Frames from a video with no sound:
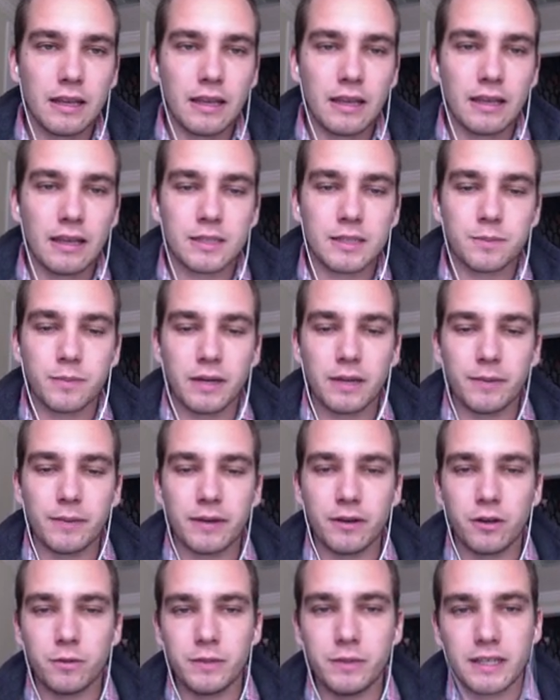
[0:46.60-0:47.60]
It's by my
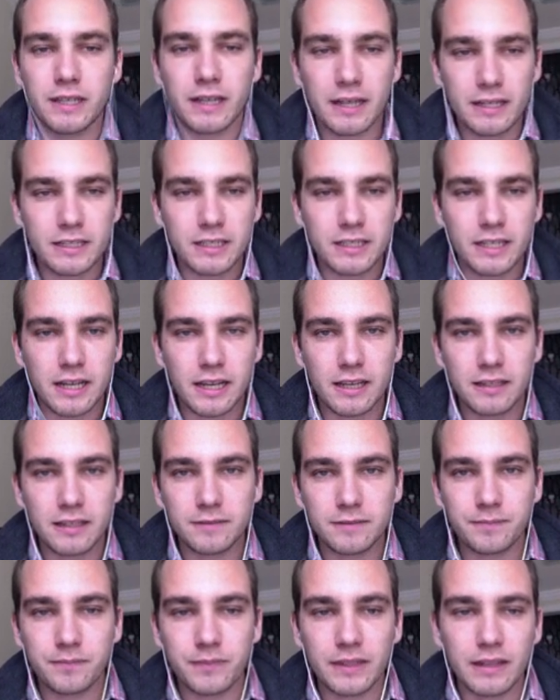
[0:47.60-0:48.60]
homie Kai
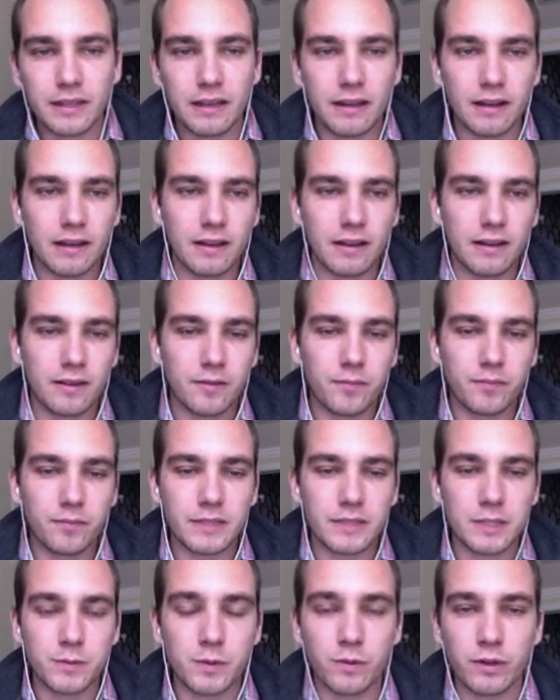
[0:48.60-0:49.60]
Chang. Um,
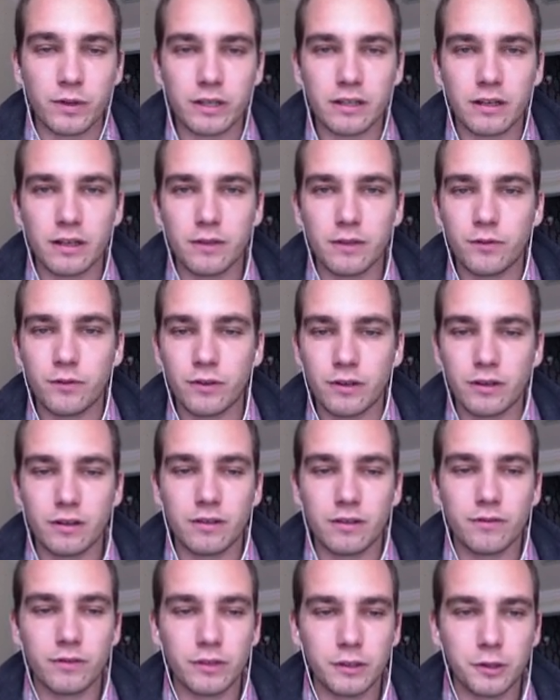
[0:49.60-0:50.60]
he's been working on it
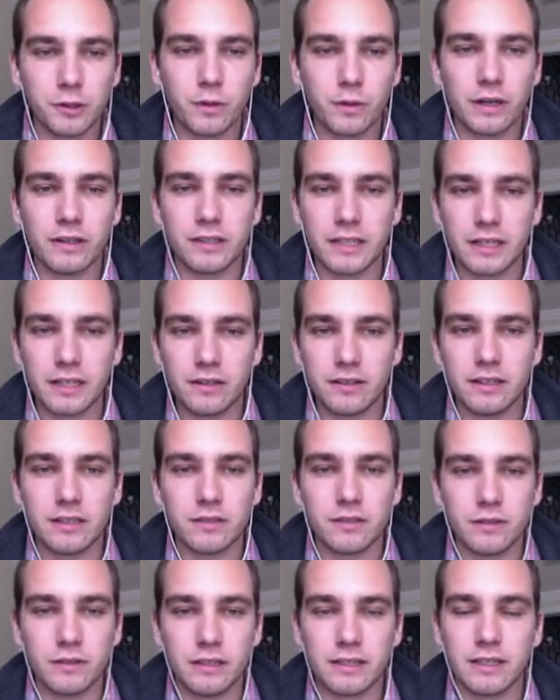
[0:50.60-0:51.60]
for, for a little while now, and
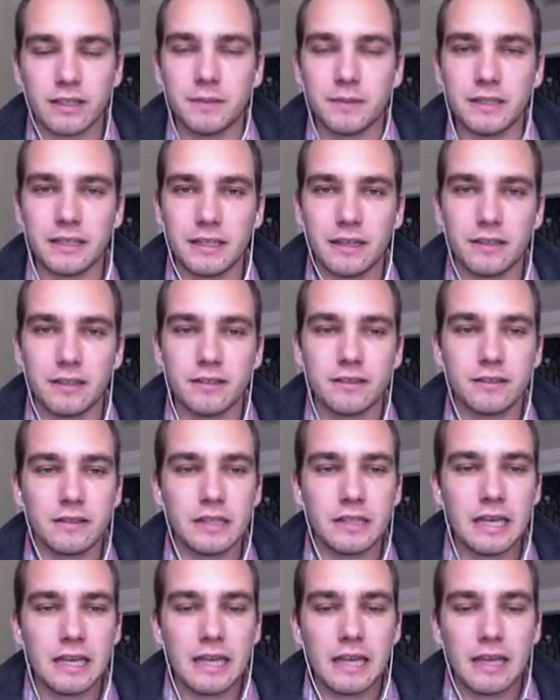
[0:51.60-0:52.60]
it's really coming together.
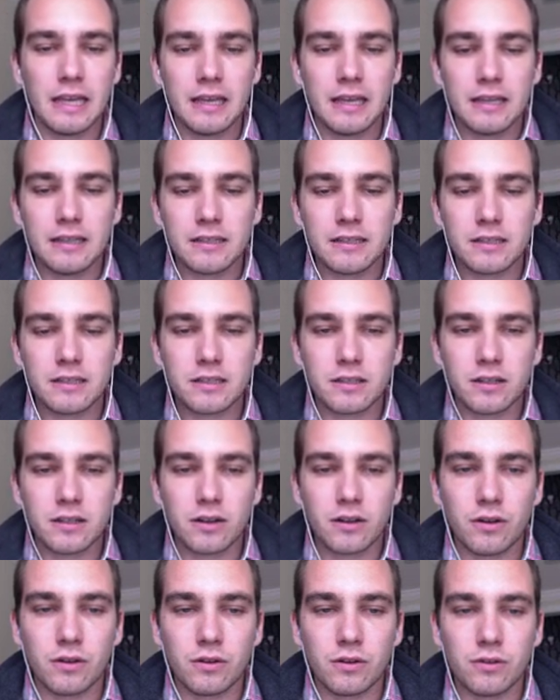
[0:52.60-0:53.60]

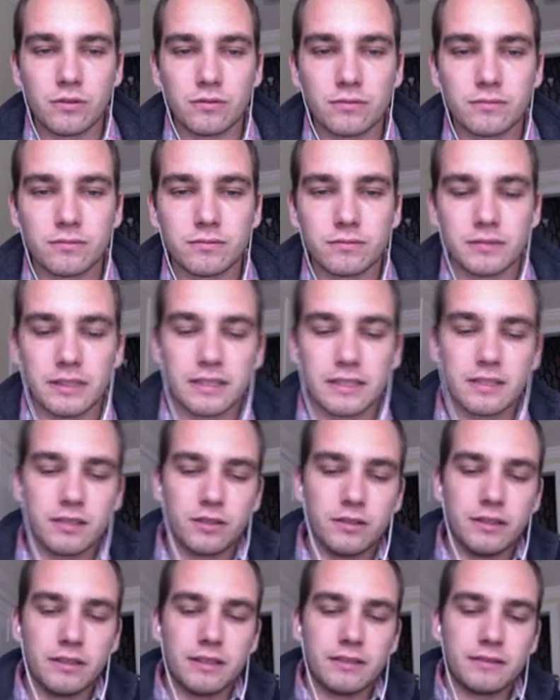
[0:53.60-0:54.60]
So let's
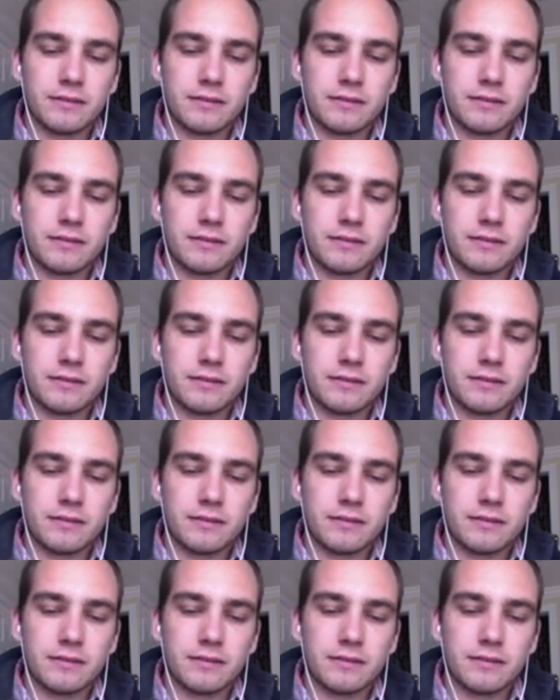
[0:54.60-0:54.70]
do it.